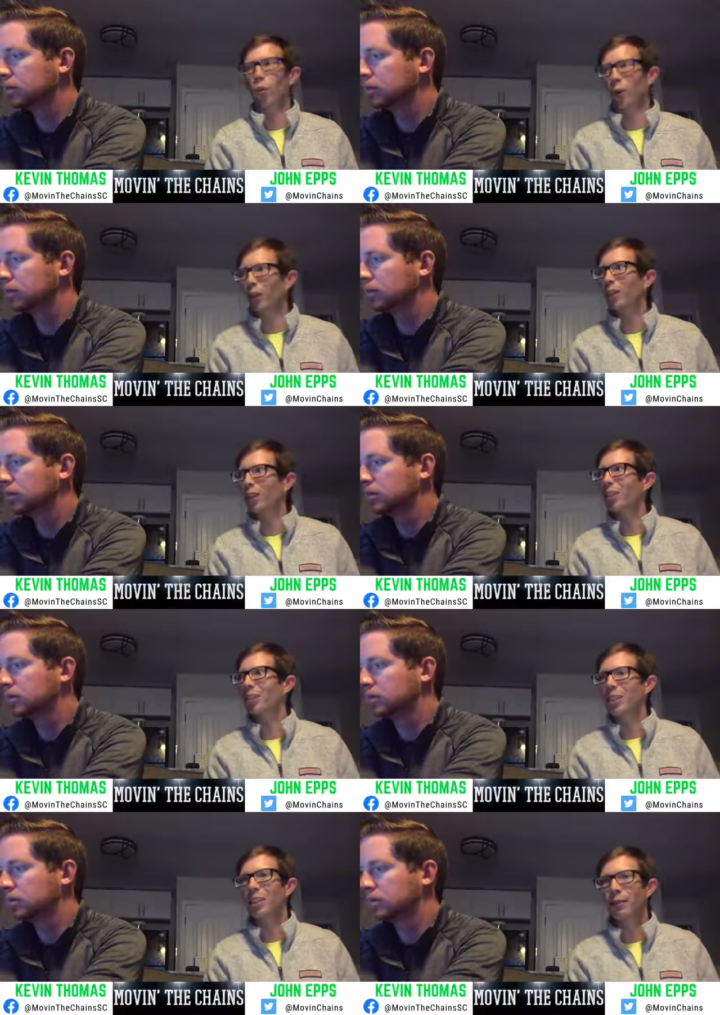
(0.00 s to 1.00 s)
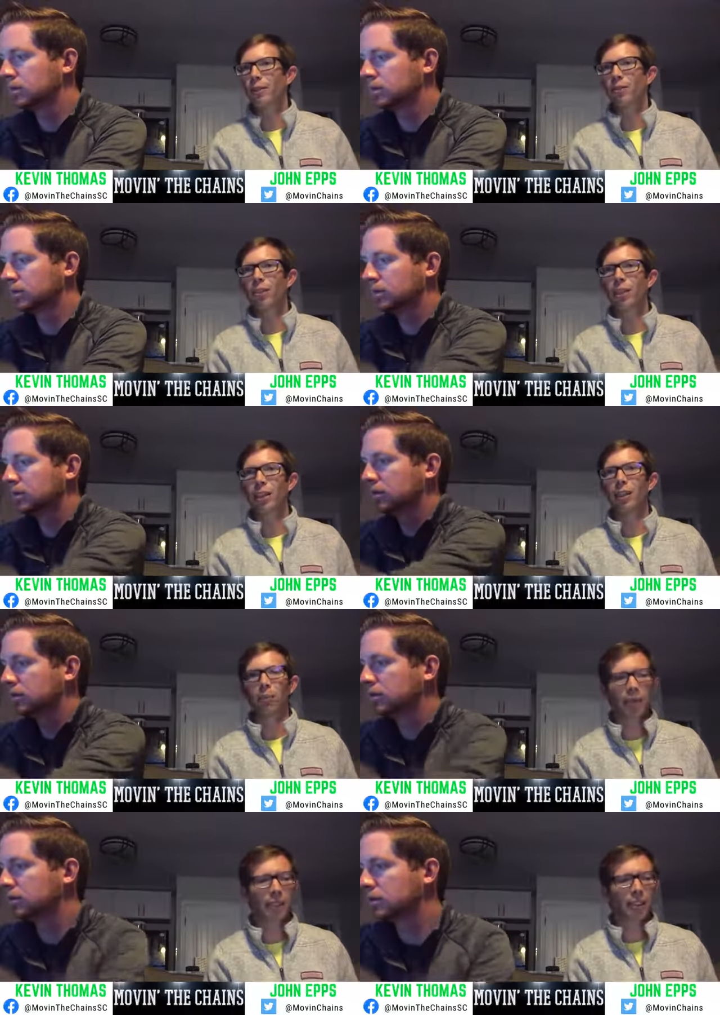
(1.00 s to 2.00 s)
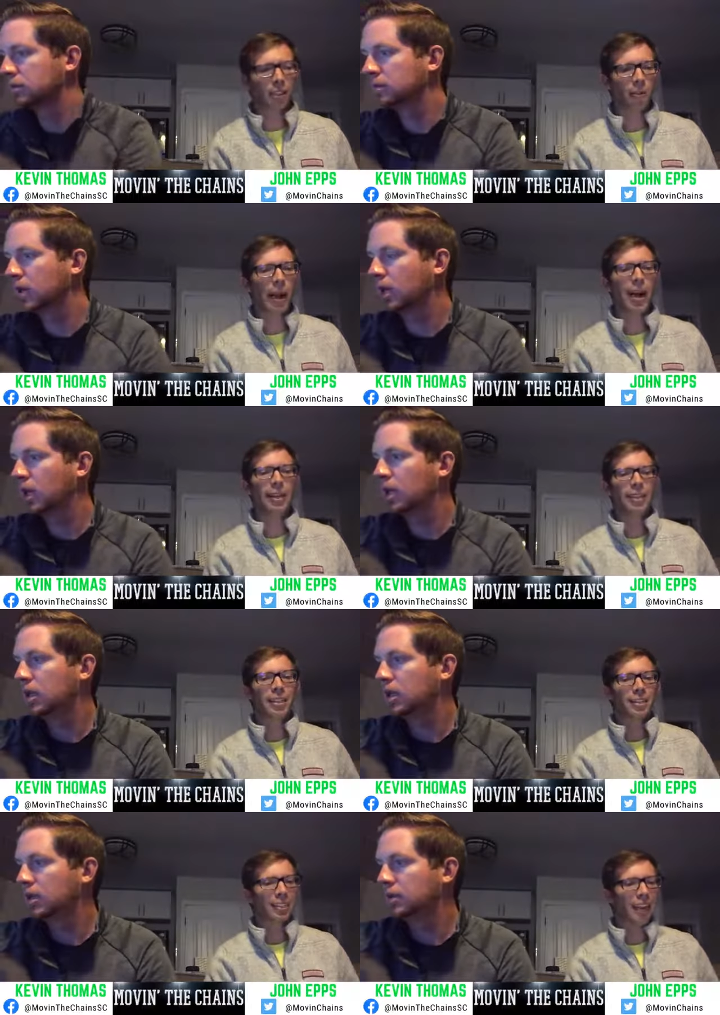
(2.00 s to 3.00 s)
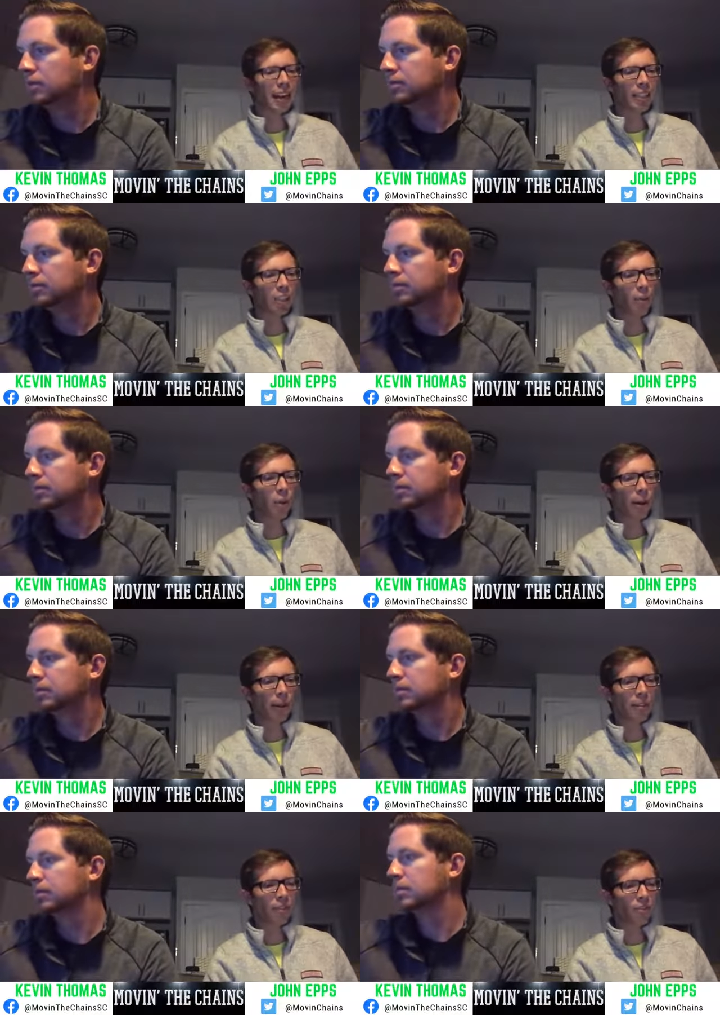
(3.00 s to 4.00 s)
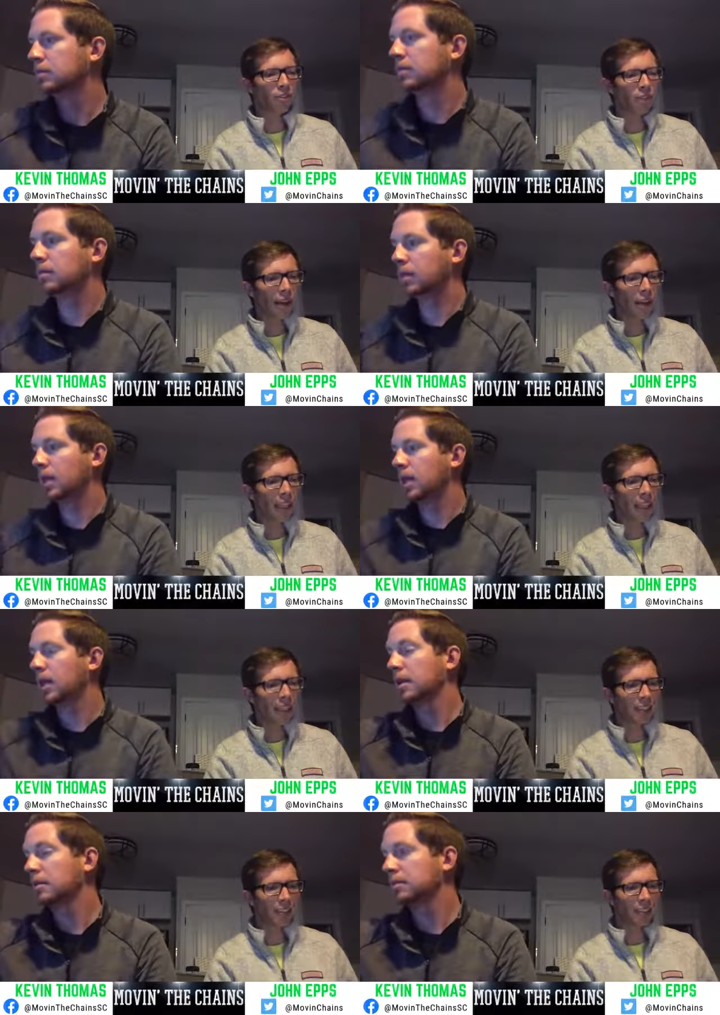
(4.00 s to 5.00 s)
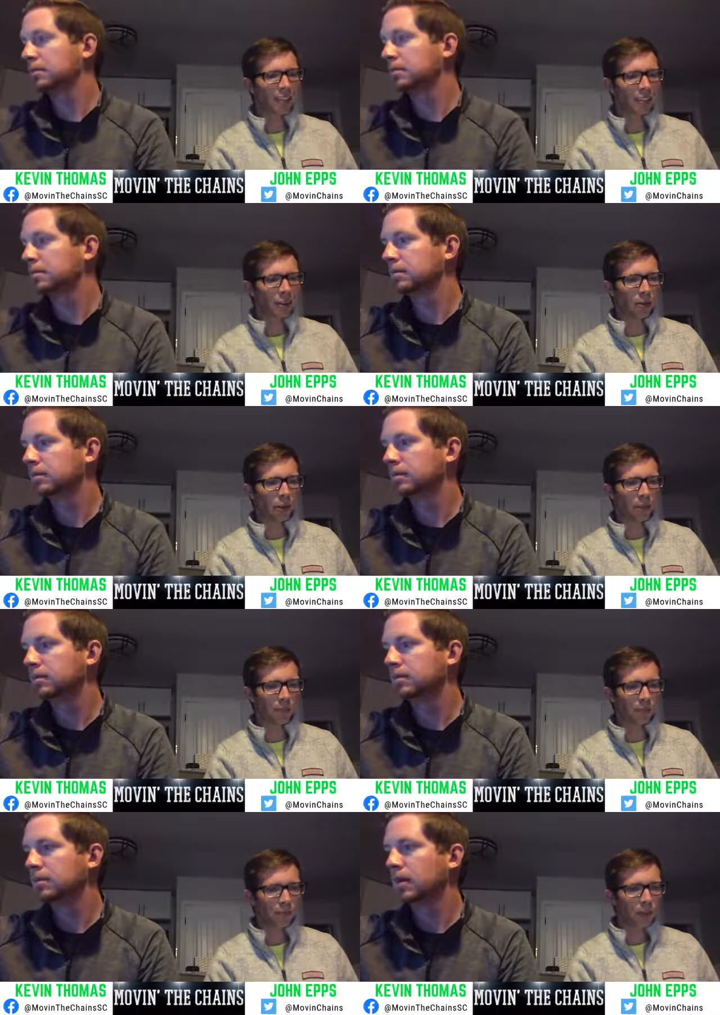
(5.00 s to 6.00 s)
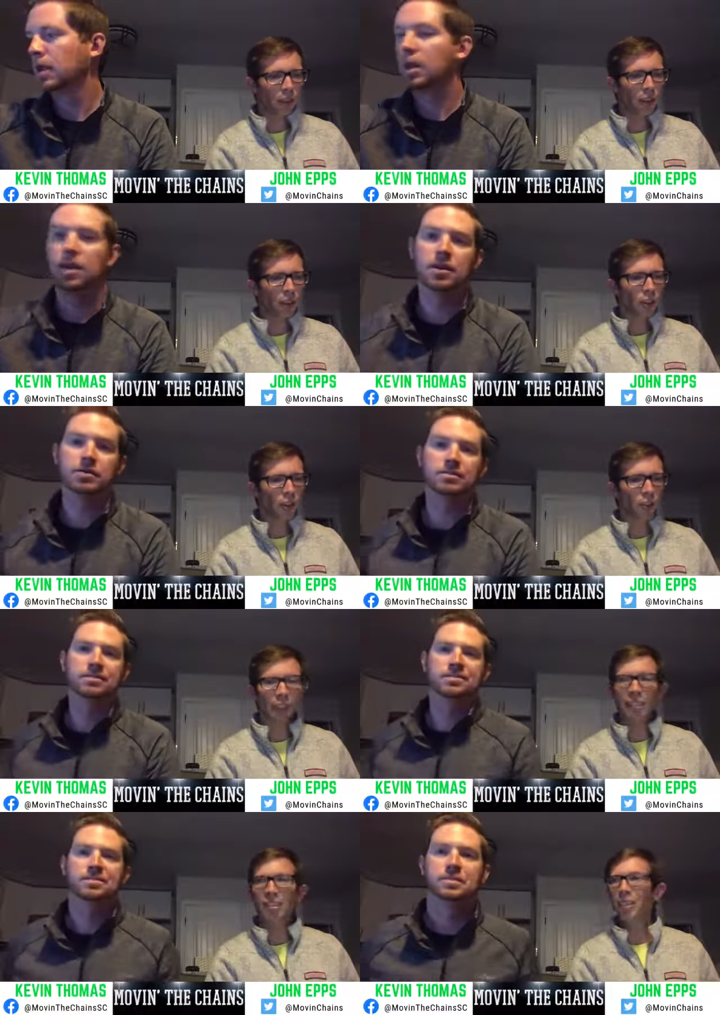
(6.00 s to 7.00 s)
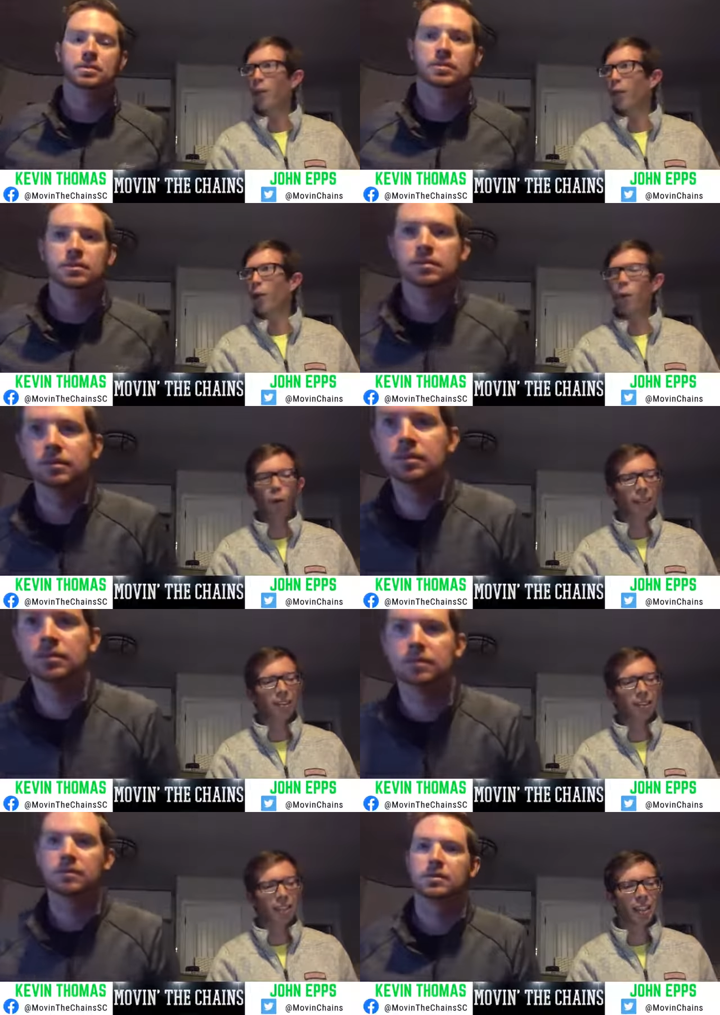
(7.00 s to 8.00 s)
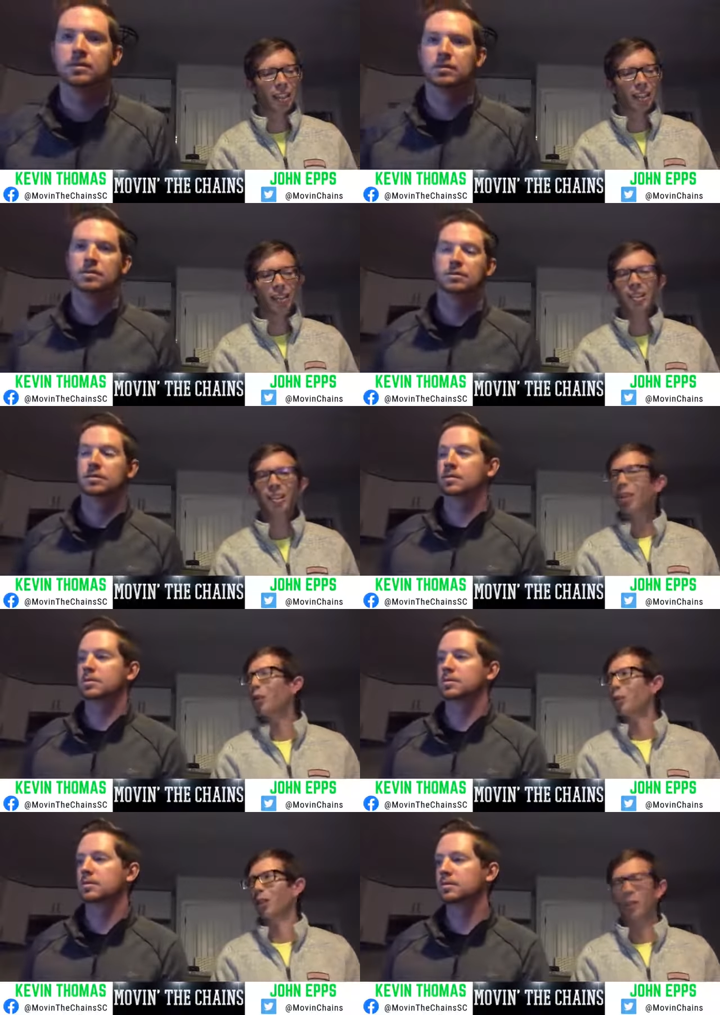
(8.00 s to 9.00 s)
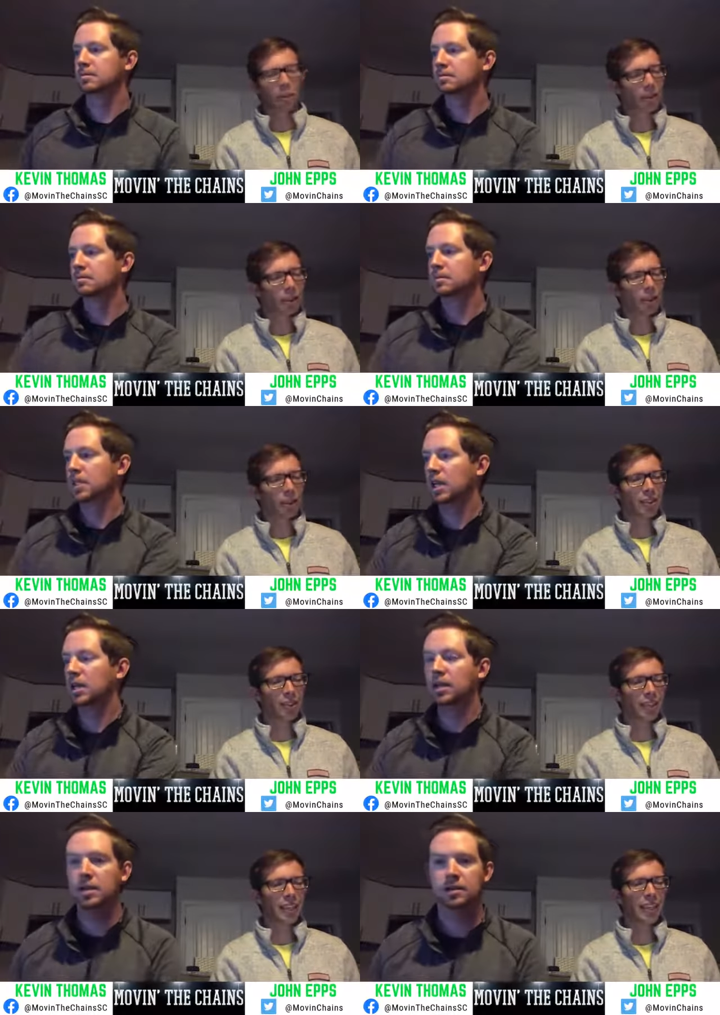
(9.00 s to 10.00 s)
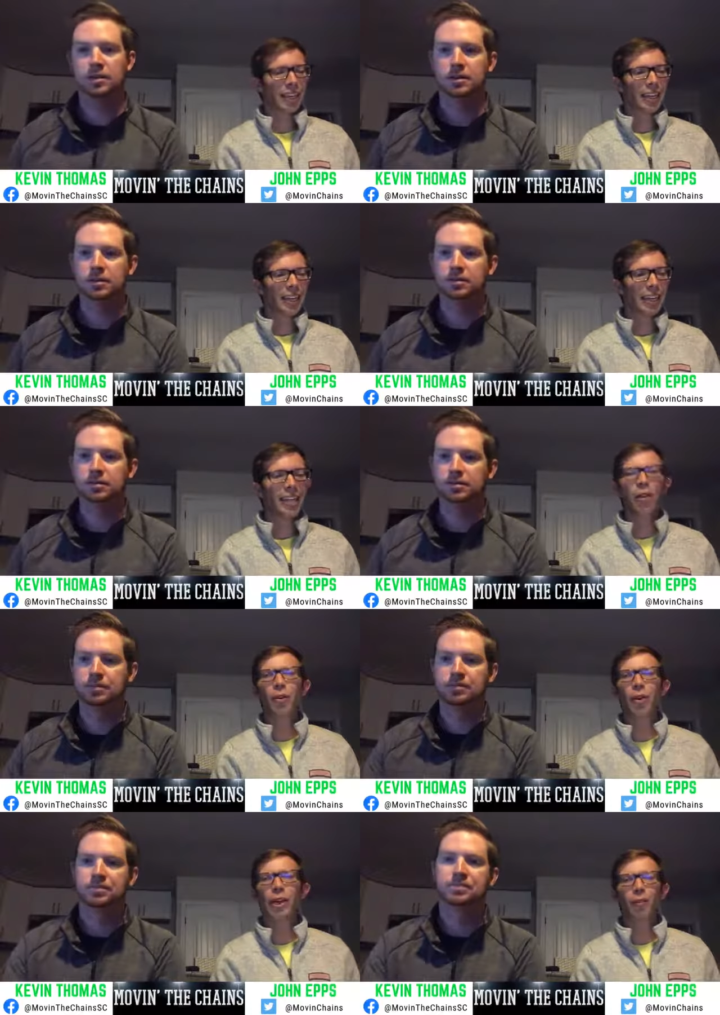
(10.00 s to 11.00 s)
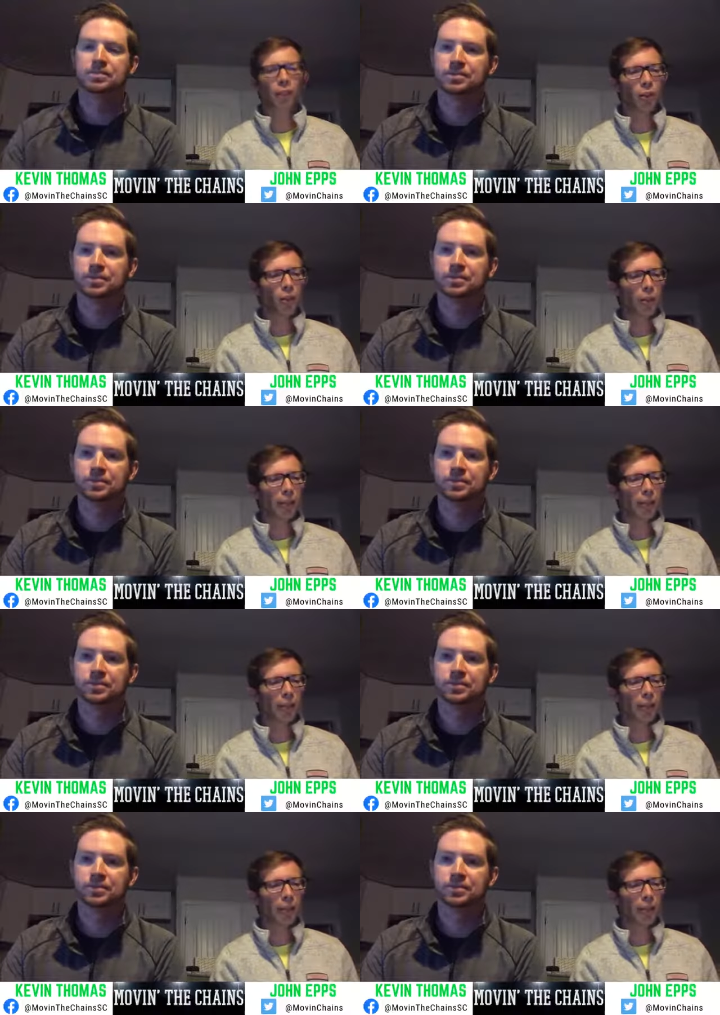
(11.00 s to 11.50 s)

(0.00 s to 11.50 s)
Speaker 1: Rarely you see Timmonsville getting beat this bad. Tonight, Lamar beats them 70 to 0. Green Sea Floyds. This is another one you don't typically see. They go to Lakeview,